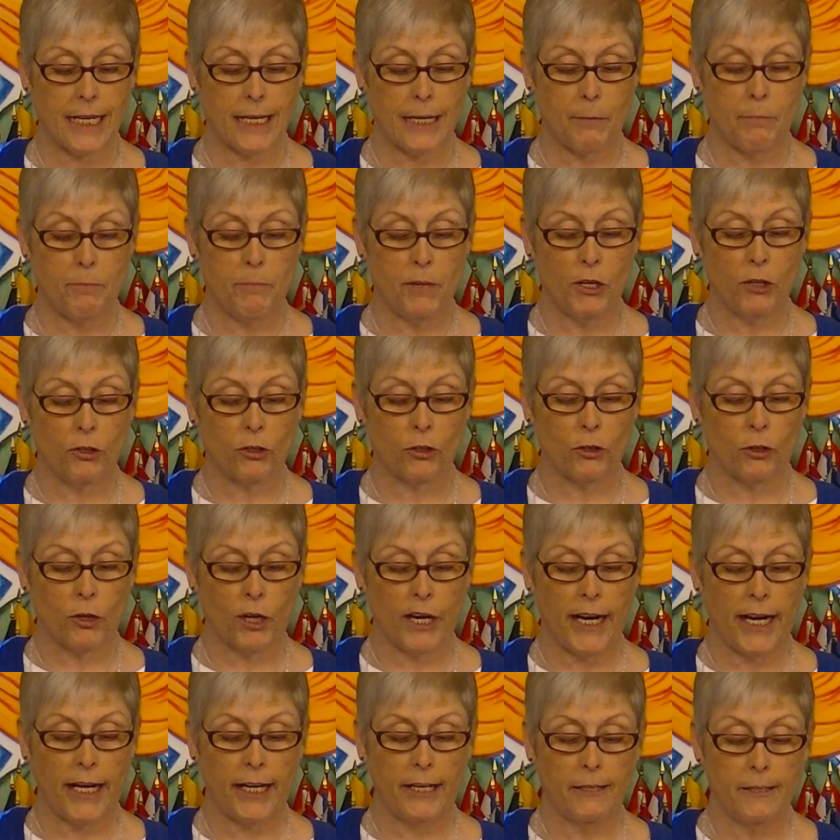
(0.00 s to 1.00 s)
and a milk
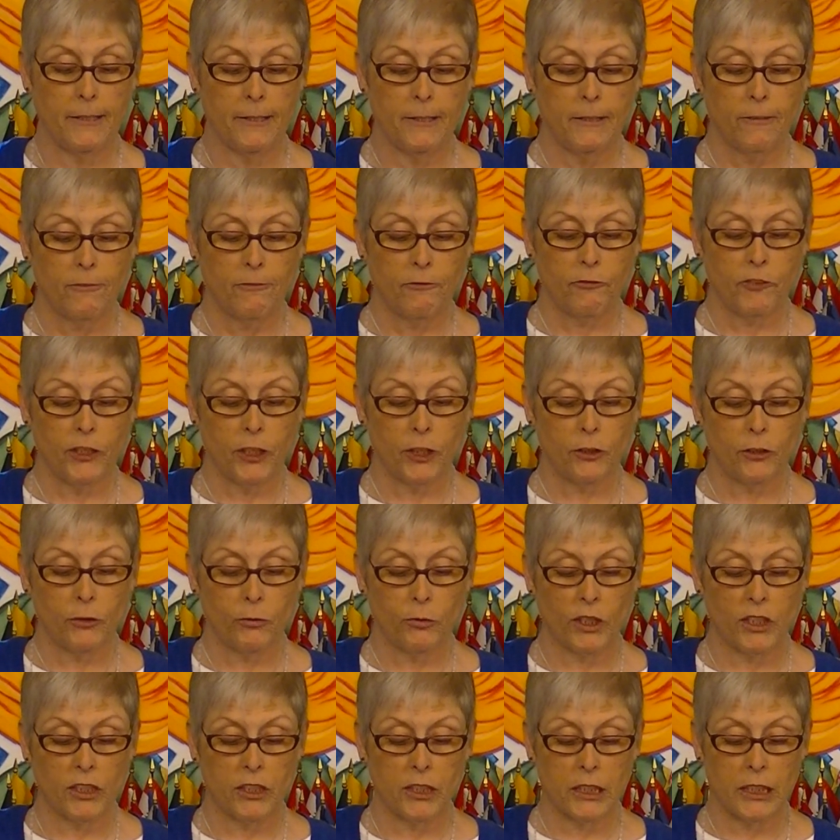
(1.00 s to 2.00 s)
crate
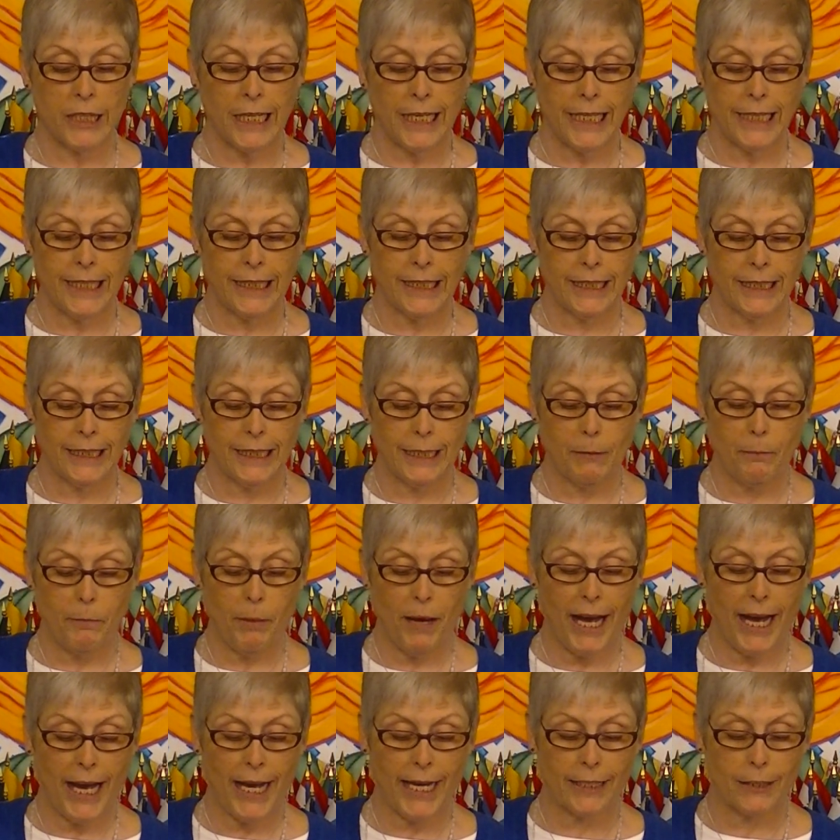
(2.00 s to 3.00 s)
filled with tightly
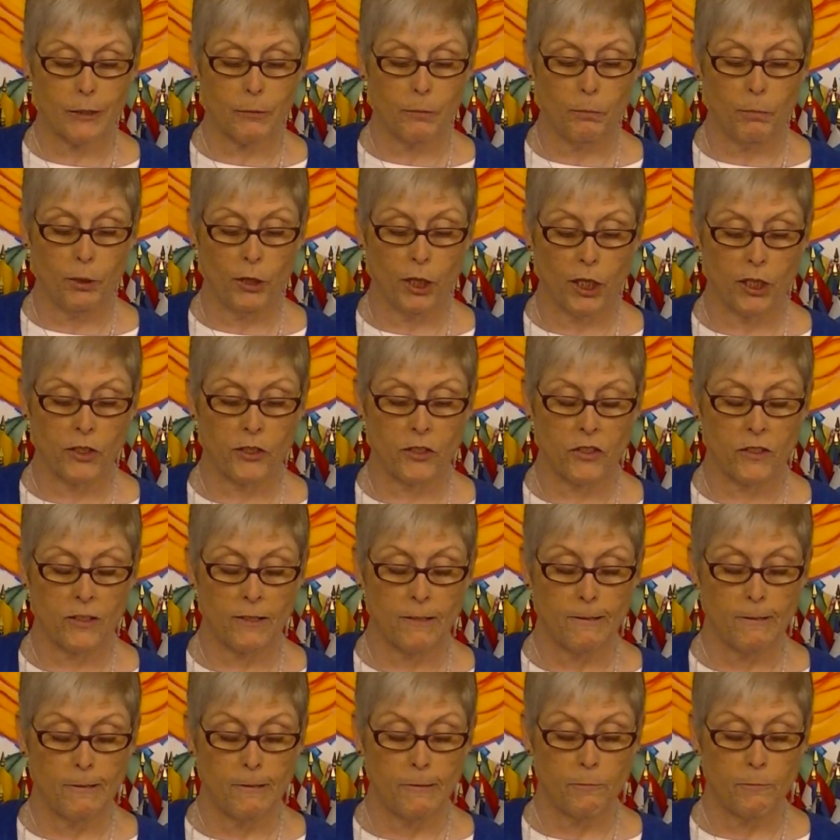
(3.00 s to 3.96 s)
packed books.